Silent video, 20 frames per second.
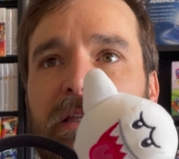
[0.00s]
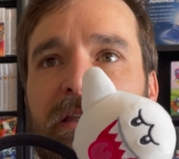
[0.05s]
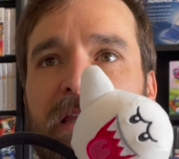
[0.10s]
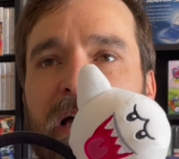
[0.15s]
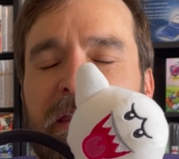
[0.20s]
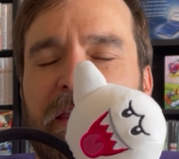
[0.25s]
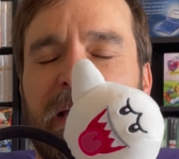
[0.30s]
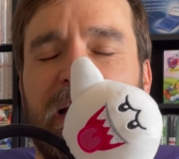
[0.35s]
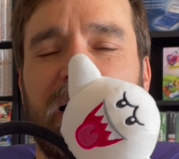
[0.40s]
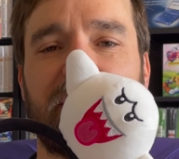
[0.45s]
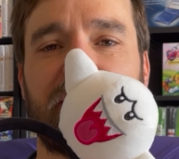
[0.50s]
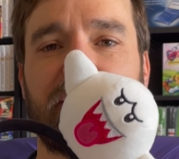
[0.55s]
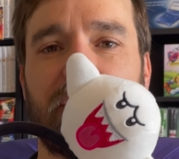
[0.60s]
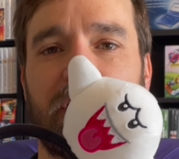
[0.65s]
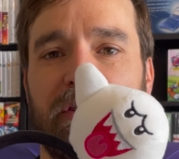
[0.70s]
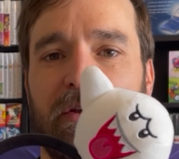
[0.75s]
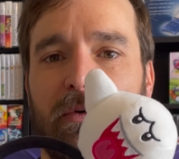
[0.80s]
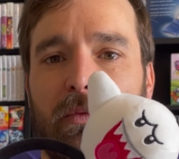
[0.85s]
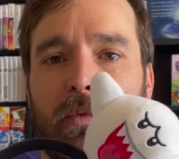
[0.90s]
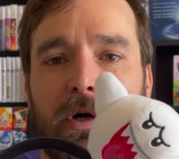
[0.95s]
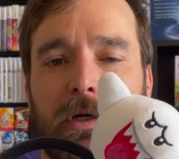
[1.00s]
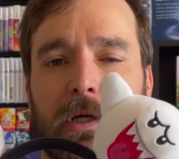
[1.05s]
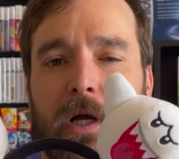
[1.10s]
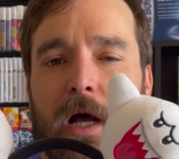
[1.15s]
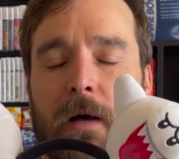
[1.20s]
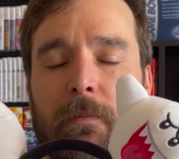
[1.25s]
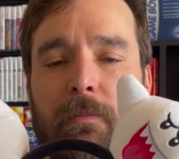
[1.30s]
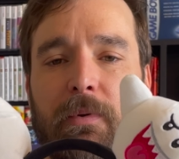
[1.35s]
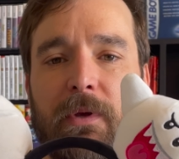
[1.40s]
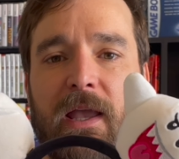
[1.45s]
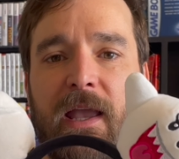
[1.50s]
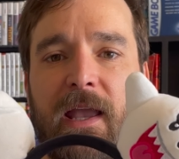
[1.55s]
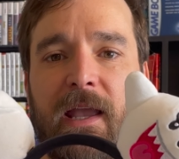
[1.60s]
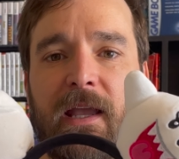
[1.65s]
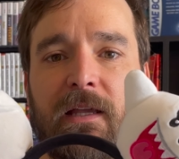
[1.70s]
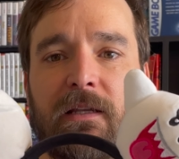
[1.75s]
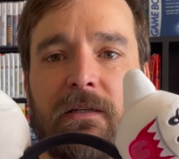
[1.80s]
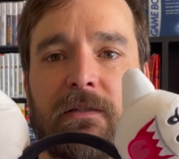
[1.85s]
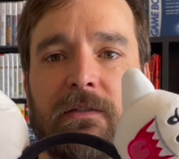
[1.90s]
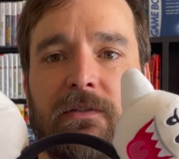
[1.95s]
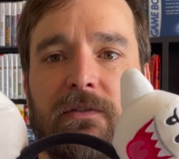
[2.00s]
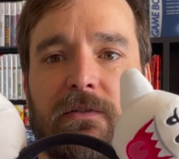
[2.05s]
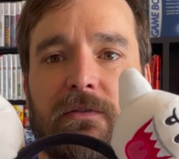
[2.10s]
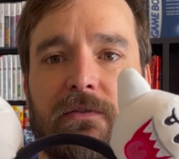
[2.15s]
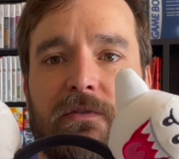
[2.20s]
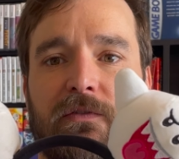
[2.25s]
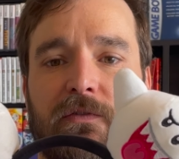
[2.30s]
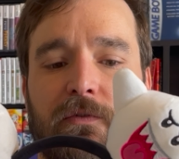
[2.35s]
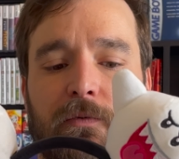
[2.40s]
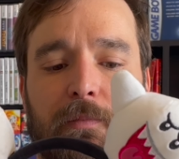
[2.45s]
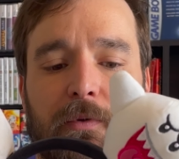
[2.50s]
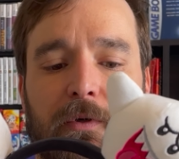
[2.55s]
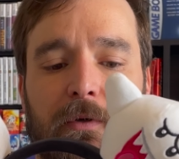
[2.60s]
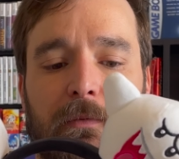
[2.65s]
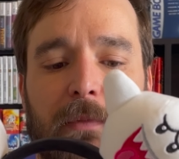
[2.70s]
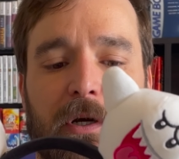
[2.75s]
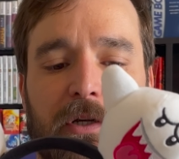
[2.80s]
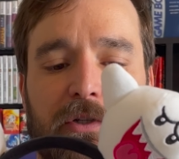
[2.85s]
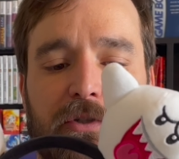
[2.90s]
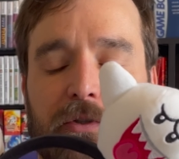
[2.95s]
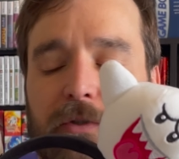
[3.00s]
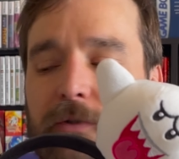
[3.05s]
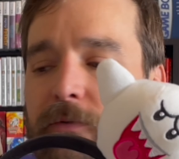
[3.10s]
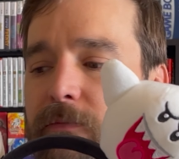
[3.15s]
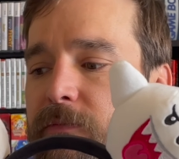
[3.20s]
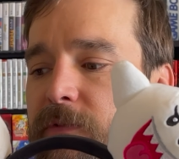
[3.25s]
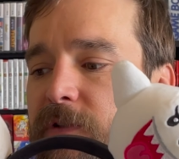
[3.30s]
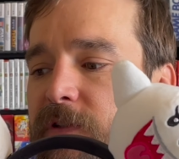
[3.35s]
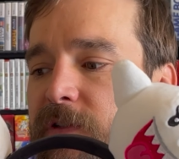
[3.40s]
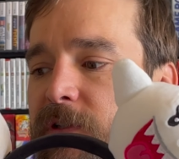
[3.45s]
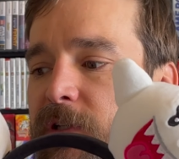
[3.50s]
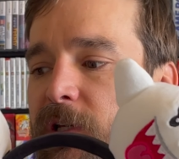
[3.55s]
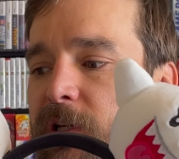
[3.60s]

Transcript: I think I saw the 1-Up and Super Mushrooms.